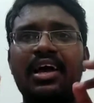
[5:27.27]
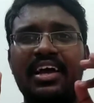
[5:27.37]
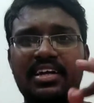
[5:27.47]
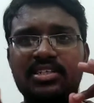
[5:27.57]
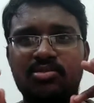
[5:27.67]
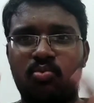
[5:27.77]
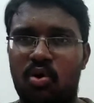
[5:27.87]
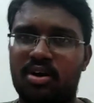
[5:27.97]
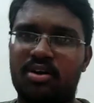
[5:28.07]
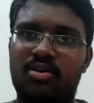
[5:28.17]
It is
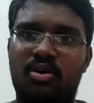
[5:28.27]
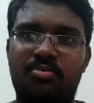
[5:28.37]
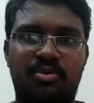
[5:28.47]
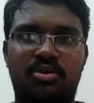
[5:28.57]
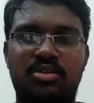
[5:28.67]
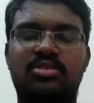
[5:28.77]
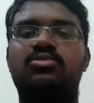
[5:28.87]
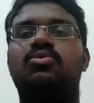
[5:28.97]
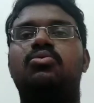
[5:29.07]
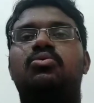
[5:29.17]
water drop notch,
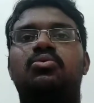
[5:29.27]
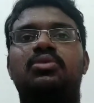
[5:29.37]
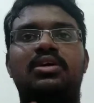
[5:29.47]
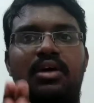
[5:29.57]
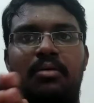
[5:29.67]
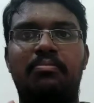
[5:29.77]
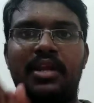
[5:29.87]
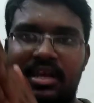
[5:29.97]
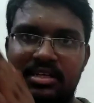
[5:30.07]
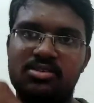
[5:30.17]
so the
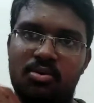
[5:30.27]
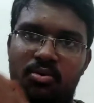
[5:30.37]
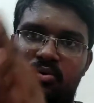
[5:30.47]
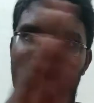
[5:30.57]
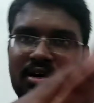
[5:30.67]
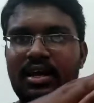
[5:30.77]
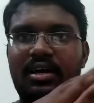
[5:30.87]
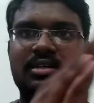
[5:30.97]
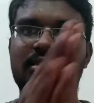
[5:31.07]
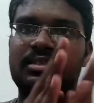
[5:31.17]
company has gone
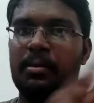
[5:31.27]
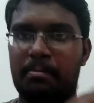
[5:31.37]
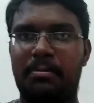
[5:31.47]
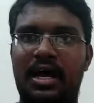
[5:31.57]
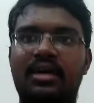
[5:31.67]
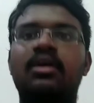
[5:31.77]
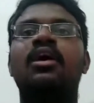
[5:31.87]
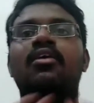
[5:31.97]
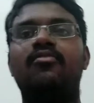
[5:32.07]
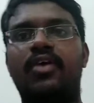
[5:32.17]
like a step back,
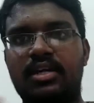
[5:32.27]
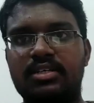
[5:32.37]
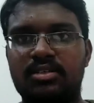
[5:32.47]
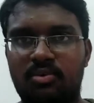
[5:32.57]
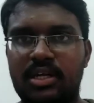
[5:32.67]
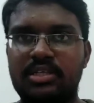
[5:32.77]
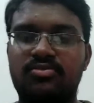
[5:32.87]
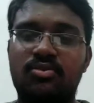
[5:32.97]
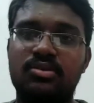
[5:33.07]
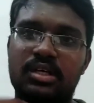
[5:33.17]
whereas nowadays
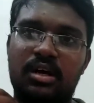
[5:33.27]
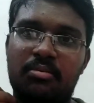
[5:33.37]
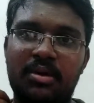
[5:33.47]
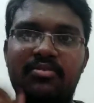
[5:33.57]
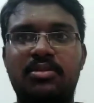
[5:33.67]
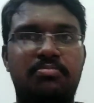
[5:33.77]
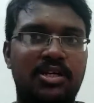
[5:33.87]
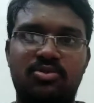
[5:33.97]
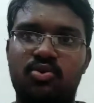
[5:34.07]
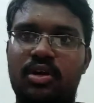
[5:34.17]
phones are coming with
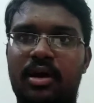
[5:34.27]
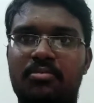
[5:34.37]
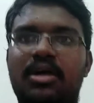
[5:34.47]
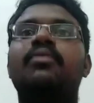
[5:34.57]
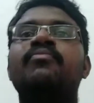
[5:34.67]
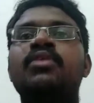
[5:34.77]
punch hole camera.